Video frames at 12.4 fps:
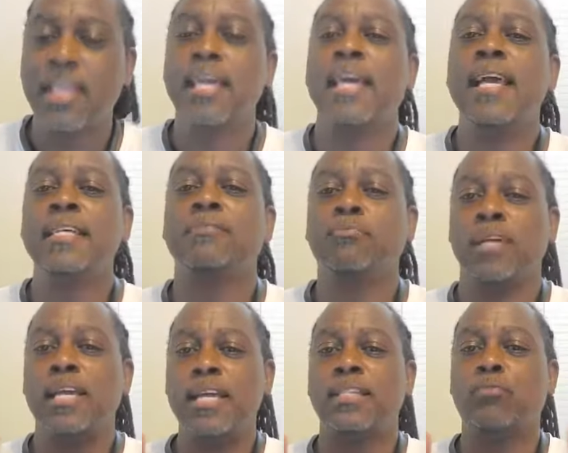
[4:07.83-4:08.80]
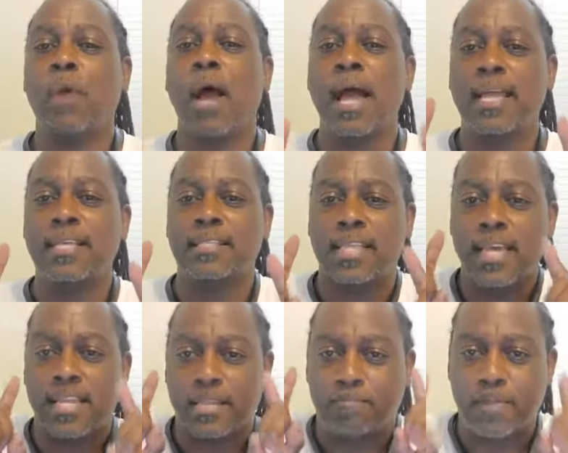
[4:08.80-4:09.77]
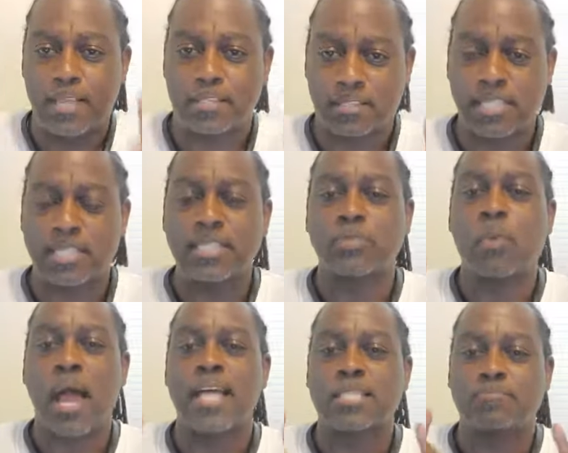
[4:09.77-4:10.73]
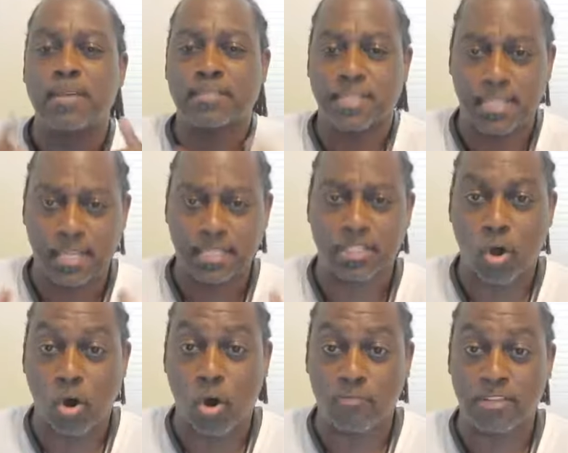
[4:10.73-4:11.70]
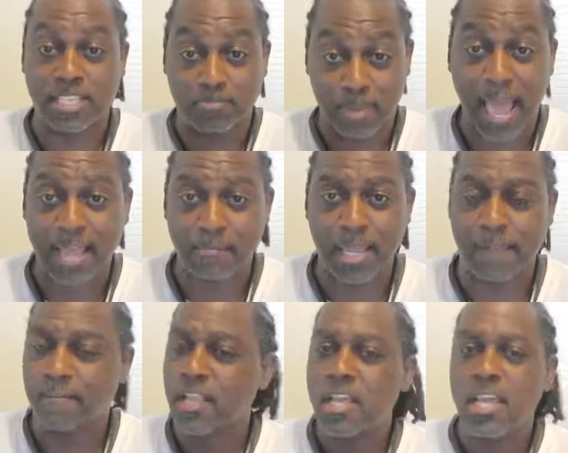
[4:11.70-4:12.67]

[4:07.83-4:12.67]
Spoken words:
Here's why it's getting pissed. This is why it's pissing us off as black men.